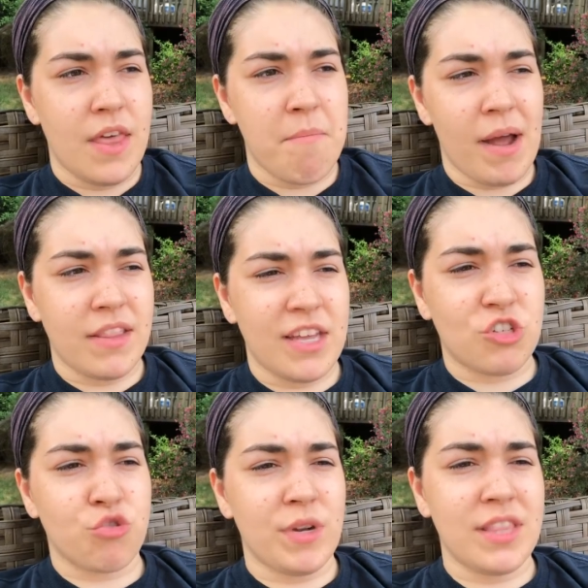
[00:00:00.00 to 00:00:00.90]
they might, they
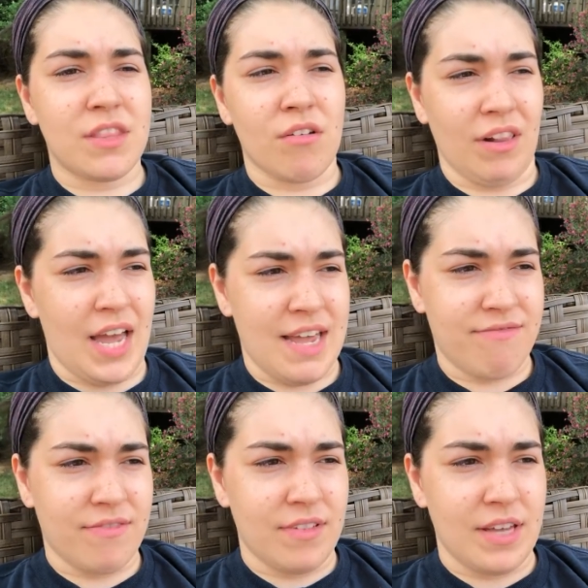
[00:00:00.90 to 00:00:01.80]
treat their
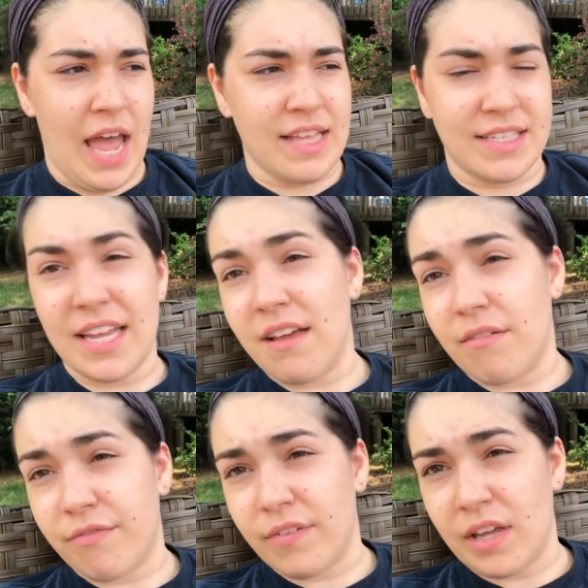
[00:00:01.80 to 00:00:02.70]
life as
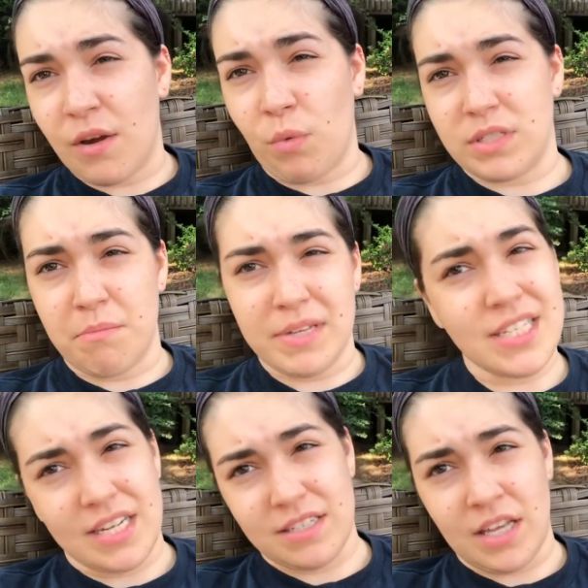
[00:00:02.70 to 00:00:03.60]
if it was a
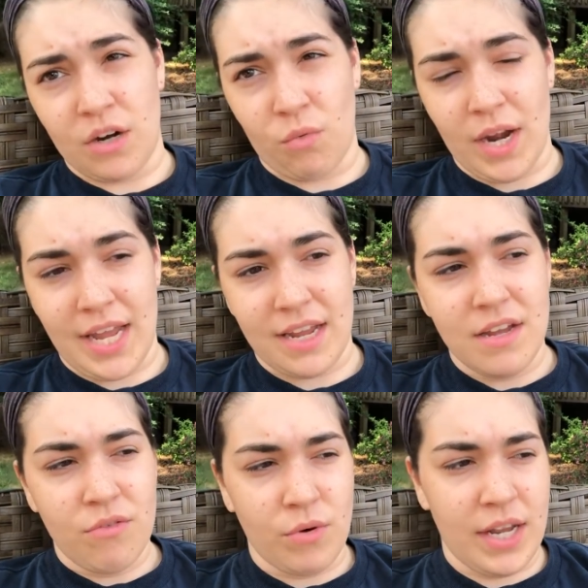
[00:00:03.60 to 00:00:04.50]
business, in a way,
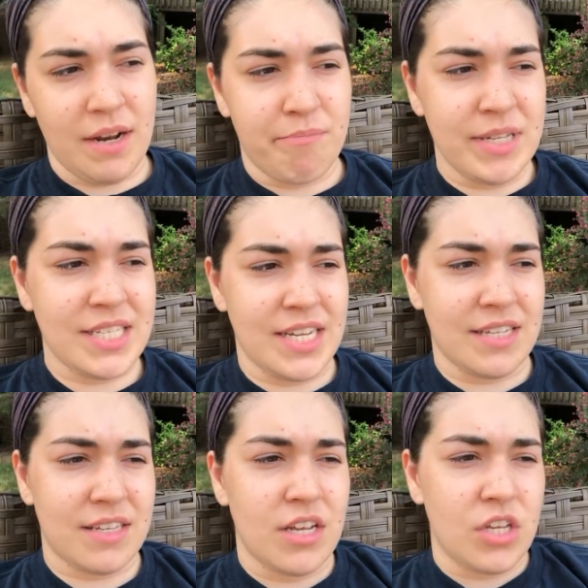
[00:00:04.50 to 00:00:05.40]
where in a
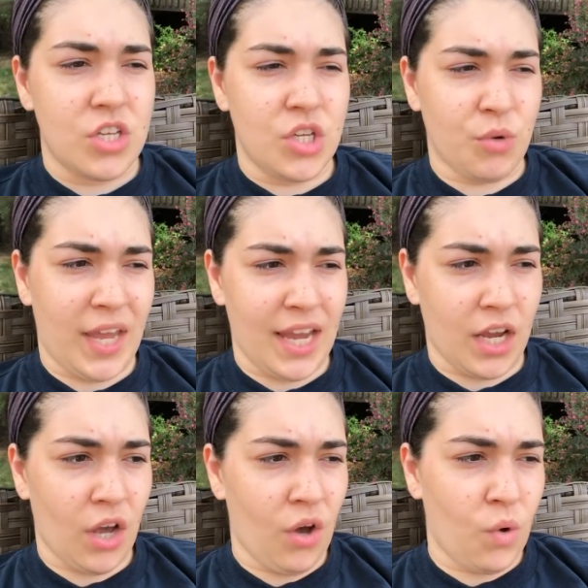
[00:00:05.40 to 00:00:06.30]
business, you
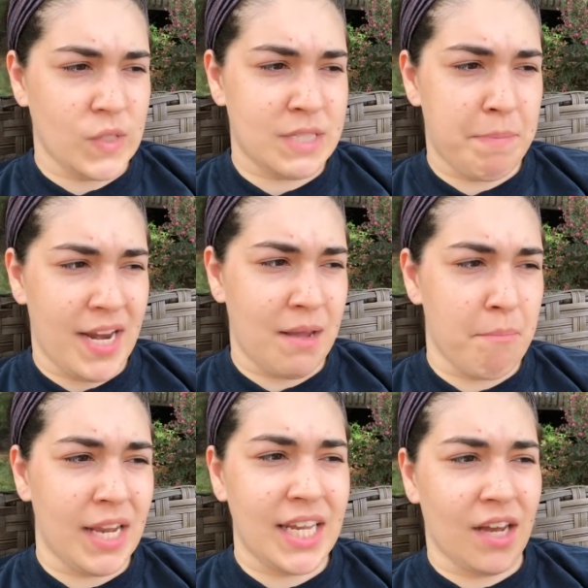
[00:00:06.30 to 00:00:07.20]
can't go
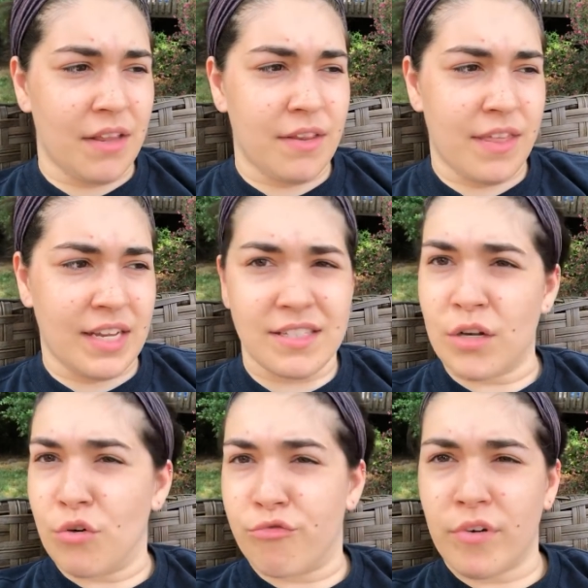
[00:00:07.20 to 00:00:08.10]
spending money on things
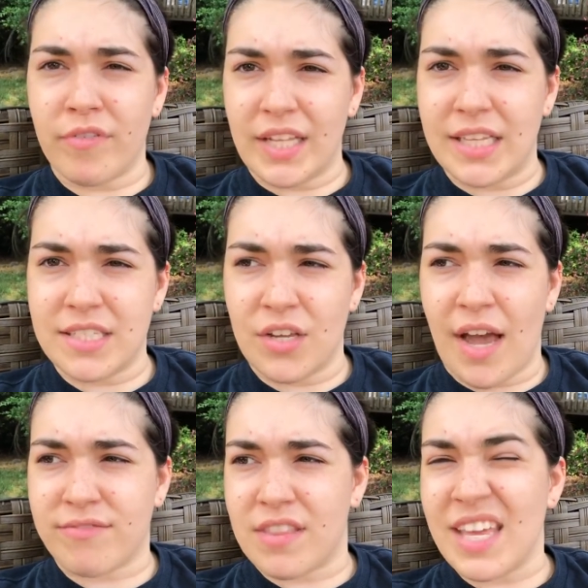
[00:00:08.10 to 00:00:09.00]
that are frivolous. You
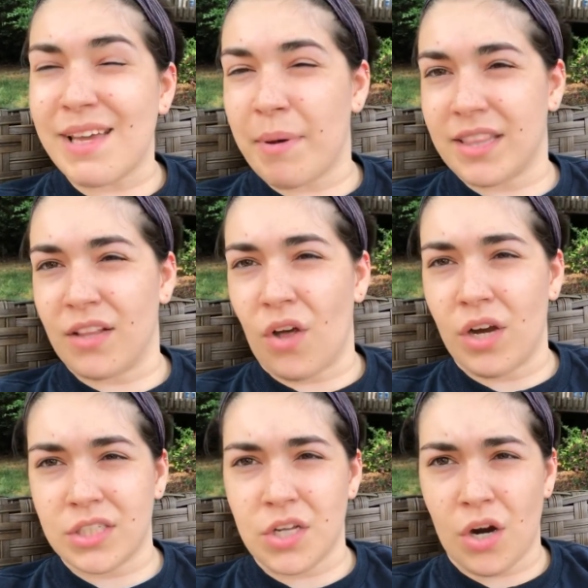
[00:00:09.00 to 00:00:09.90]
have to think about the
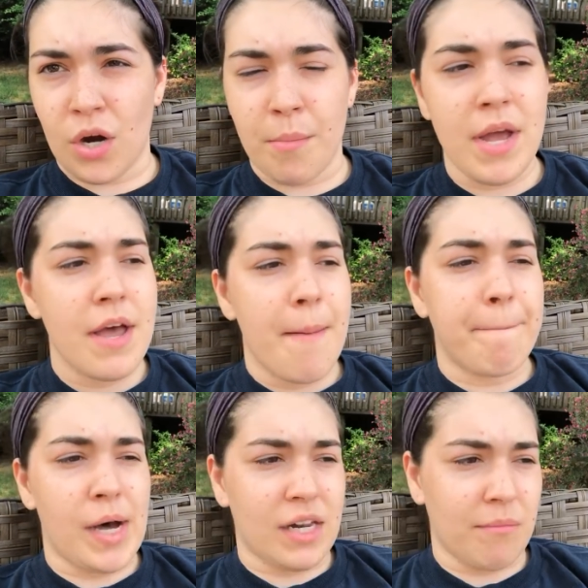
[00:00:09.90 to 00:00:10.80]
long-term
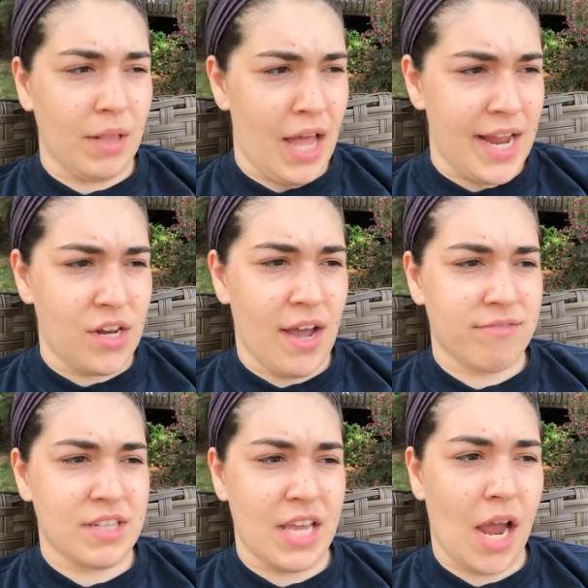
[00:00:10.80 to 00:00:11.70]
bottom line. You
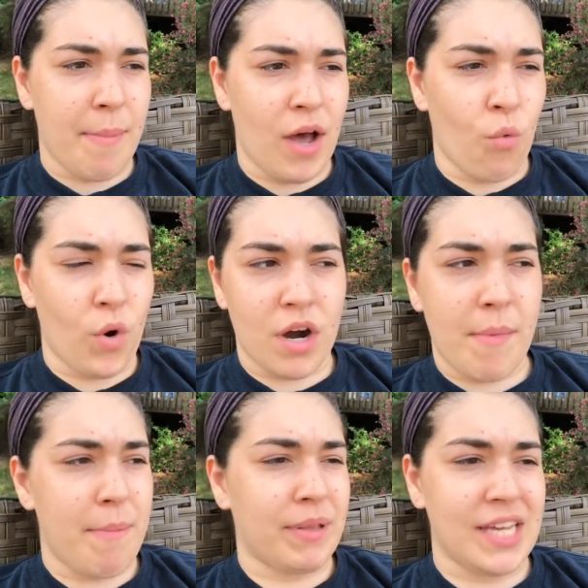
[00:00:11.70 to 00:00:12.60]
have to think about, where
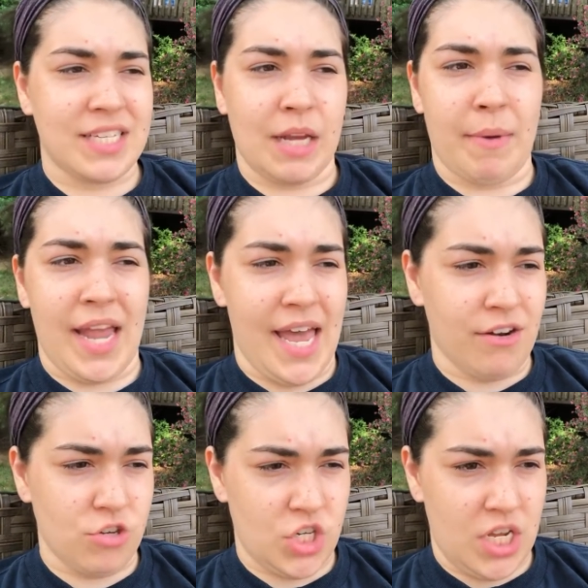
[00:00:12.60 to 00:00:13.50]
am I placing my
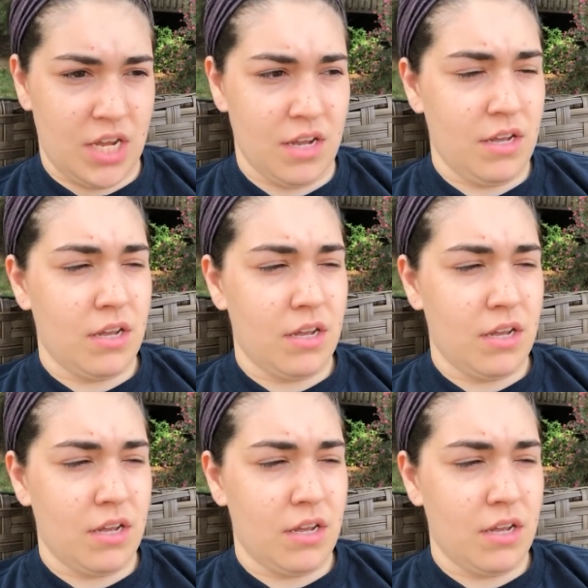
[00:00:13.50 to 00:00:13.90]
energy,